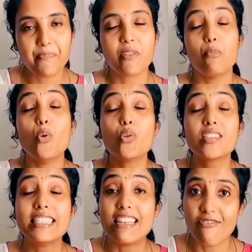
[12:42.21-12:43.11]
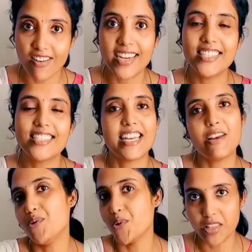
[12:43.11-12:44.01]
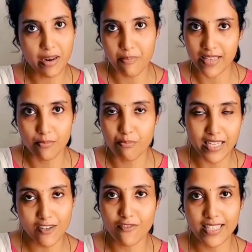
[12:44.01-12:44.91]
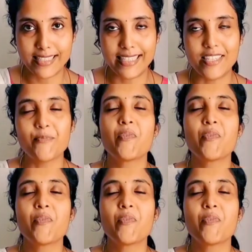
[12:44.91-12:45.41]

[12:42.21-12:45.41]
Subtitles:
most defined shape during that metaphase stage.